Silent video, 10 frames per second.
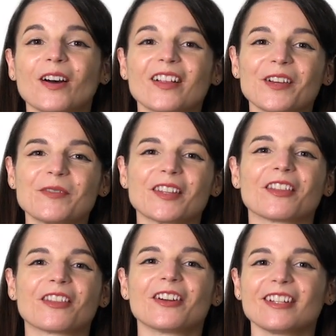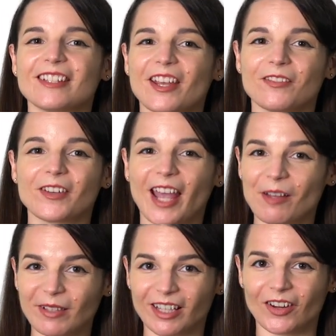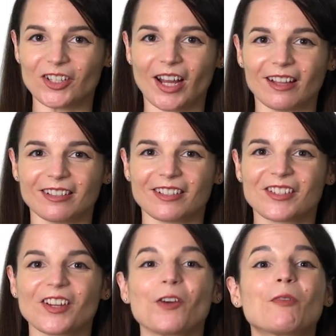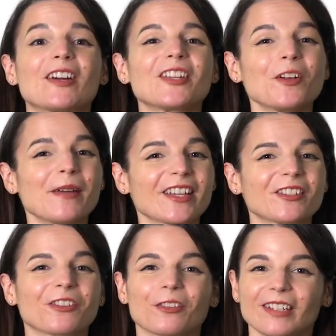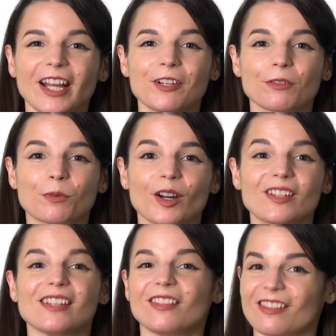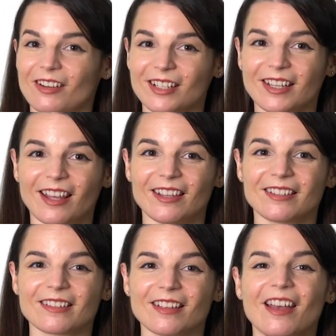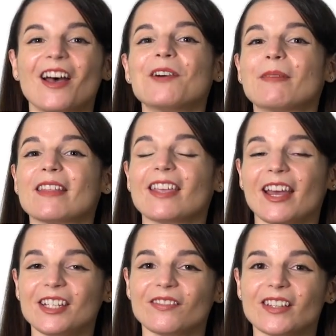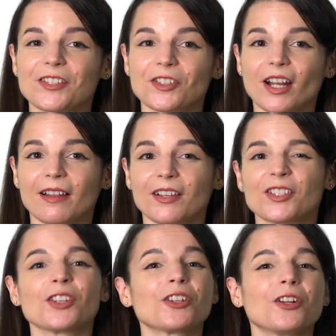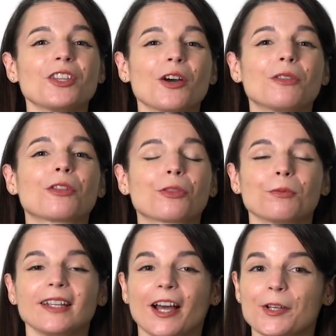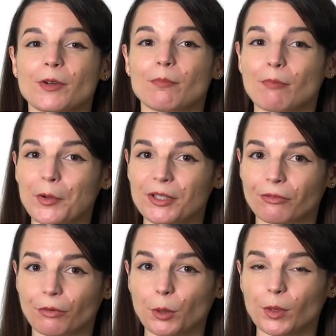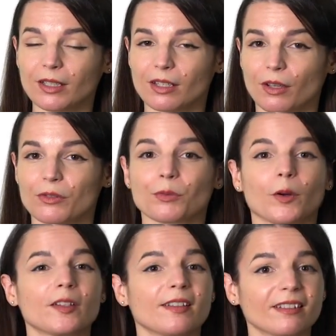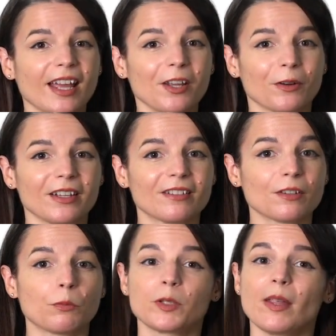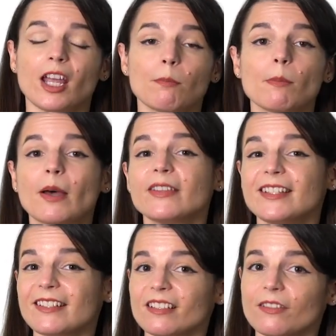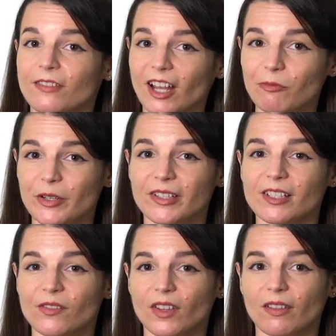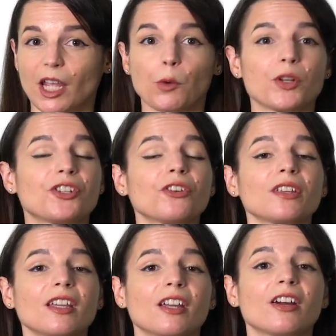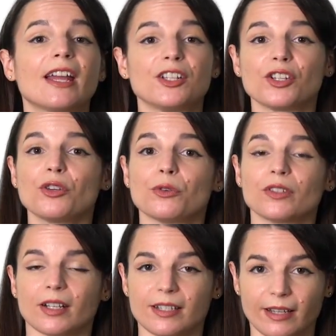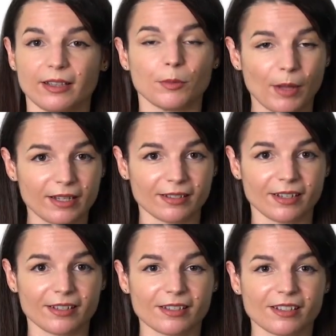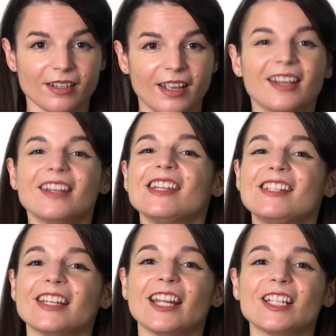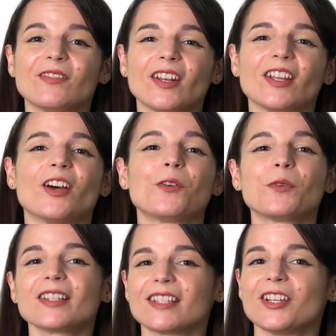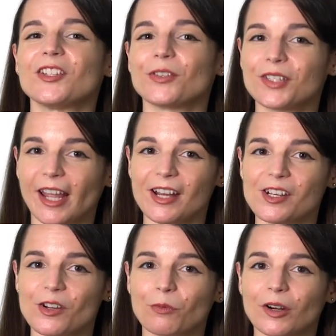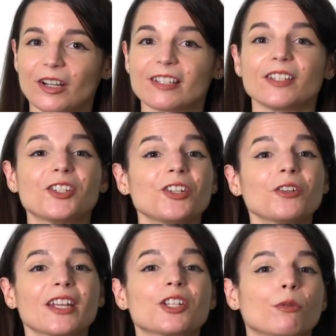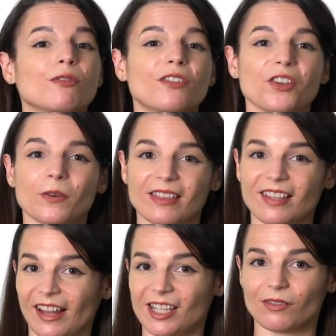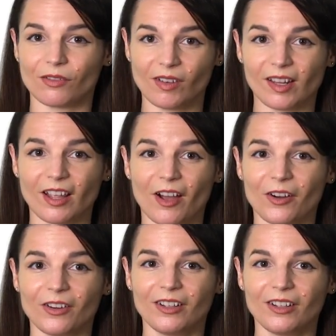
Welcome to the thirty day Vocabulary Challenge, where you'll master three hundred words in thirty days. By the end of this challenge, you'll know the three hundred most frequently used words in the language, which make up about sixty-five percent of the language you'll hear and use on a daily basis. In today's video, we'll teach you ten new words that you'll get to review at the end of the video.